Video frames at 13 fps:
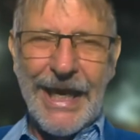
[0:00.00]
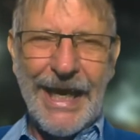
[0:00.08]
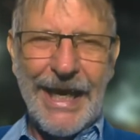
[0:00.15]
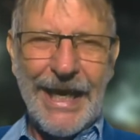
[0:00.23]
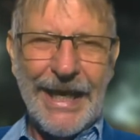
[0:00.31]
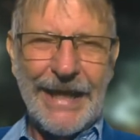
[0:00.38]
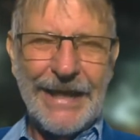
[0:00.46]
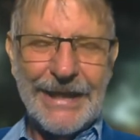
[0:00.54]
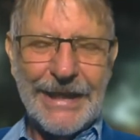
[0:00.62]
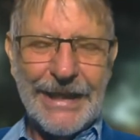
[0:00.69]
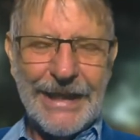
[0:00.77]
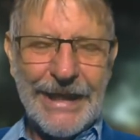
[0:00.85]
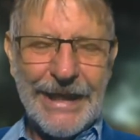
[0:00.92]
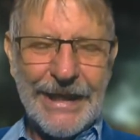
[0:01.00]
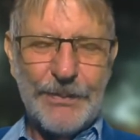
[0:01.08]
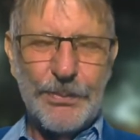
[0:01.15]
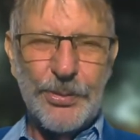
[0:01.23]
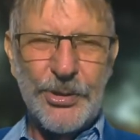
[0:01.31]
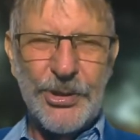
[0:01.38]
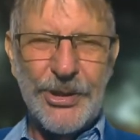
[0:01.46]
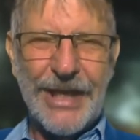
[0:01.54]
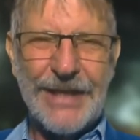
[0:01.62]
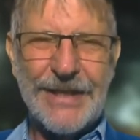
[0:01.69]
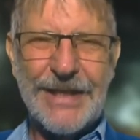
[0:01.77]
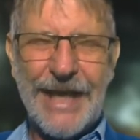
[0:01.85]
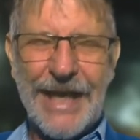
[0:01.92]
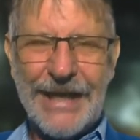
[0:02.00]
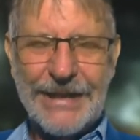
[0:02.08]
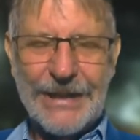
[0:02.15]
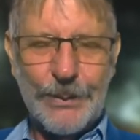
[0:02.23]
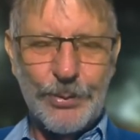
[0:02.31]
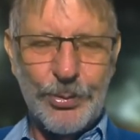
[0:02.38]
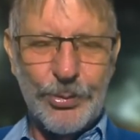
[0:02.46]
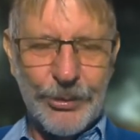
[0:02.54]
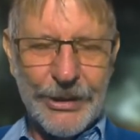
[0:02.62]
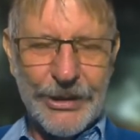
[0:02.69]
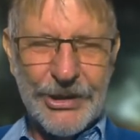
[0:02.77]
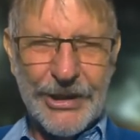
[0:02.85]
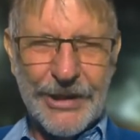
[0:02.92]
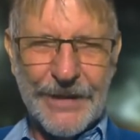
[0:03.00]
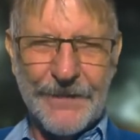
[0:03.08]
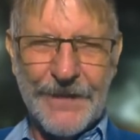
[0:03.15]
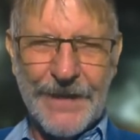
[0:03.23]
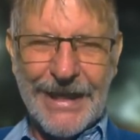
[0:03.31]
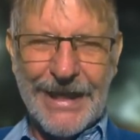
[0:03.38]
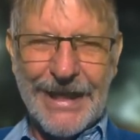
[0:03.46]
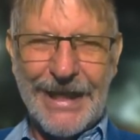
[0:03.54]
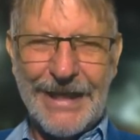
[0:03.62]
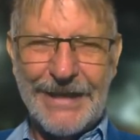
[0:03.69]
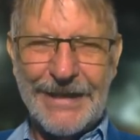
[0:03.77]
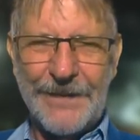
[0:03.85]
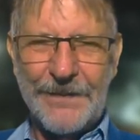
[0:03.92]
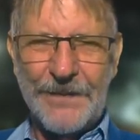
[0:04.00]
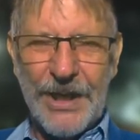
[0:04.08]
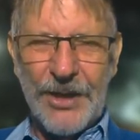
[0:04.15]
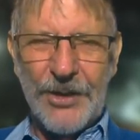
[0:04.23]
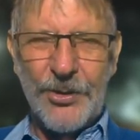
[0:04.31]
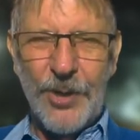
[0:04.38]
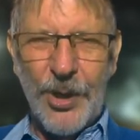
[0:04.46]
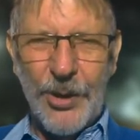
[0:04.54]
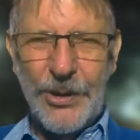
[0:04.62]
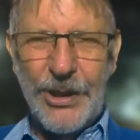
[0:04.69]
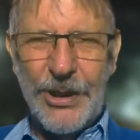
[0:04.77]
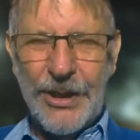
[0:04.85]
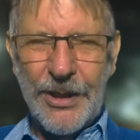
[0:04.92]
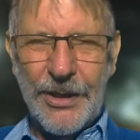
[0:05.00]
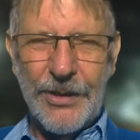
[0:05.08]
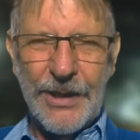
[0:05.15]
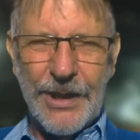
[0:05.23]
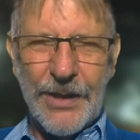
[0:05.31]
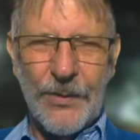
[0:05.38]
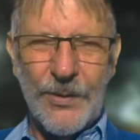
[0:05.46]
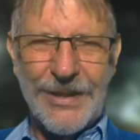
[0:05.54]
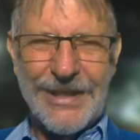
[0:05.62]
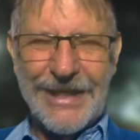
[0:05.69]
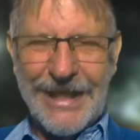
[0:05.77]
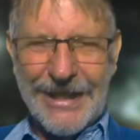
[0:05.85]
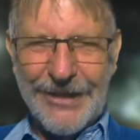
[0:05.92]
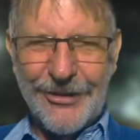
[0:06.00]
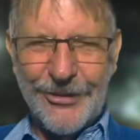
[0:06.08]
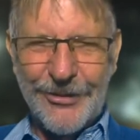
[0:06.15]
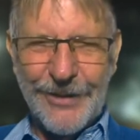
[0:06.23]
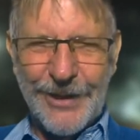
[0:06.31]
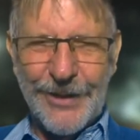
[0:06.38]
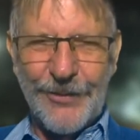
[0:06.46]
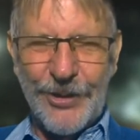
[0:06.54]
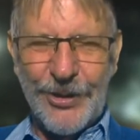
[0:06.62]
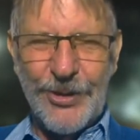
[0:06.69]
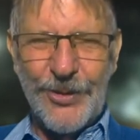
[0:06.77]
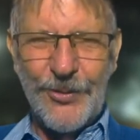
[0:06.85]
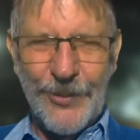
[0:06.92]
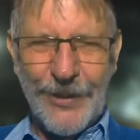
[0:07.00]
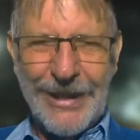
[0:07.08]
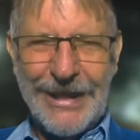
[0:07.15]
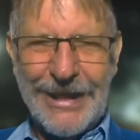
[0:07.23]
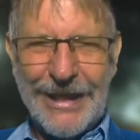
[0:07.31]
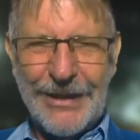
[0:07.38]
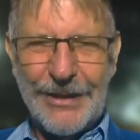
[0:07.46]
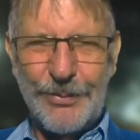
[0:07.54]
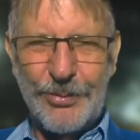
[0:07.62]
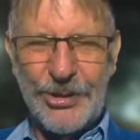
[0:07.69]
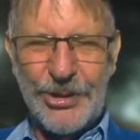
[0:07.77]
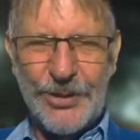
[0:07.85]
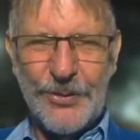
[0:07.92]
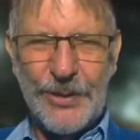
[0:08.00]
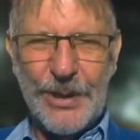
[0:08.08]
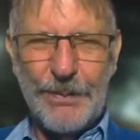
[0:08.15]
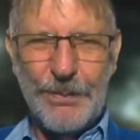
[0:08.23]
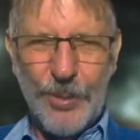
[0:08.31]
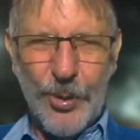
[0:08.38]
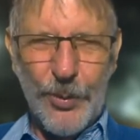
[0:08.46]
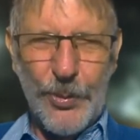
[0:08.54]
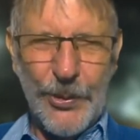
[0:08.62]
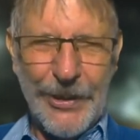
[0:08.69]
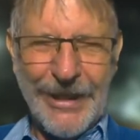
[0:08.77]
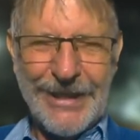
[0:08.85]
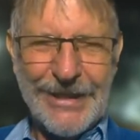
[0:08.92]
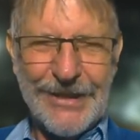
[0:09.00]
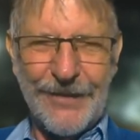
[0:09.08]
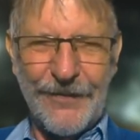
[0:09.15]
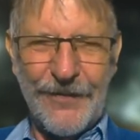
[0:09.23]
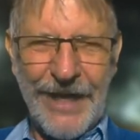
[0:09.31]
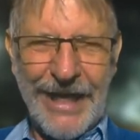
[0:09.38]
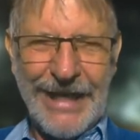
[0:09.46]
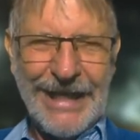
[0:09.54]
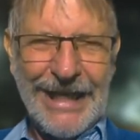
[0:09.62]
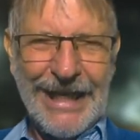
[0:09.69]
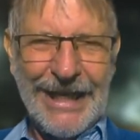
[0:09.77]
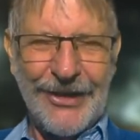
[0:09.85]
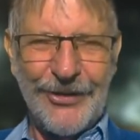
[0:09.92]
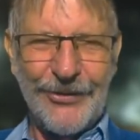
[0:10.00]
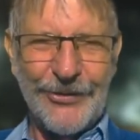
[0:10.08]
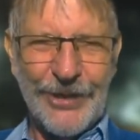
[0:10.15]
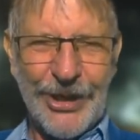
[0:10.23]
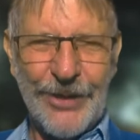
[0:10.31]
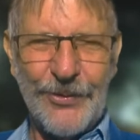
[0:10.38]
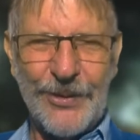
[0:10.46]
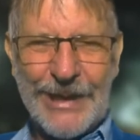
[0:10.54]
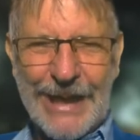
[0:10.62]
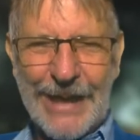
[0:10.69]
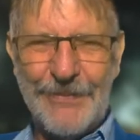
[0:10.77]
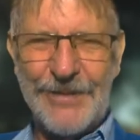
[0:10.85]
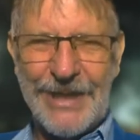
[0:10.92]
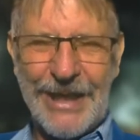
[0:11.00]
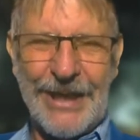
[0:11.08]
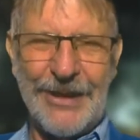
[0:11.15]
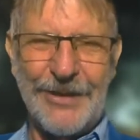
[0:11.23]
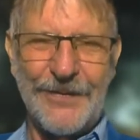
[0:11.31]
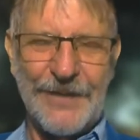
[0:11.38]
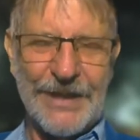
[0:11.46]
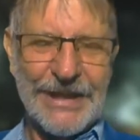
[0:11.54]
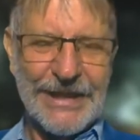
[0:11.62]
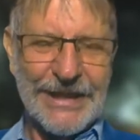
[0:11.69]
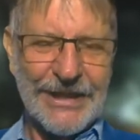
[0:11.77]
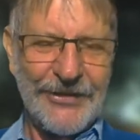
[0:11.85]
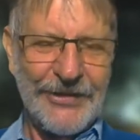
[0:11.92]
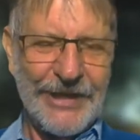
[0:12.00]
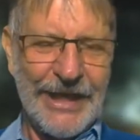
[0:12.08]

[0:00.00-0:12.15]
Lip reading: And it puts us under pressure. And you only know what's in you when you're really under pressure. When the pawpaw hits the fan, you'll know what comes out of it.